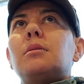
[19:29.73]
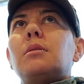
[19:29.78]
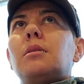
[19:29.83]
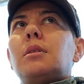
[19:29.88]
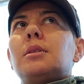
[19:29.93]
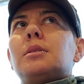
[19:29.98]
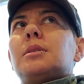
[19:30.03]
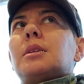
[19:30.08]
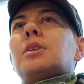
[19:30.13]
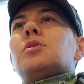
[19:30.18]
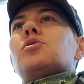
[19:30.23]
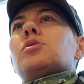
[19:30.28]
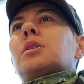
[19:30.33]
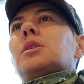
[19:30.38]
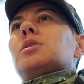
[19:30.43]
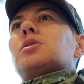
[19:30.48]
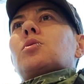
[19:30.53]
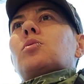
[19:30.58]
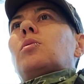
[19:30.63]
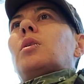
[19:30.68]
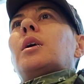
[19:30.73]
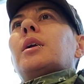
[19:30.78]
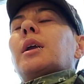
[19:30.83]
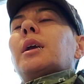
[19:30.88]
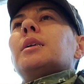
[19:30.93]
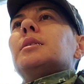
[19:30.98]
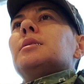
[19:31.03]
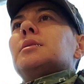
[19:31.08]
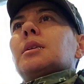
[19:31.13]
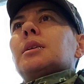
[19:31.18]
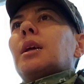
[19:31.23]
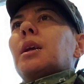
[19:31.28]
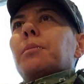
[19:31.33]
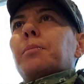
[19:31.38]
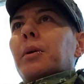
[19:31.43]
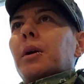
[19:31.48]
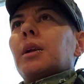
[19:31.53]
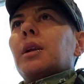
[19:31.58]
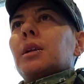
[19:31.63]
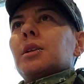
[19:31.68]
essentially squatting to like
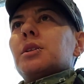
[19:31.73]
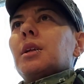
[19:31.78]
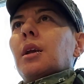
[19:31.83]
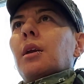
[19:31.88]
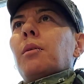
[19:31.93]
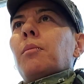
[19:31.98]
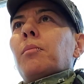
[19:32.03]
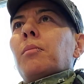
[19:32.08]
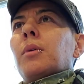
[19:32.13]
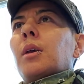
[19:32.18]
punish him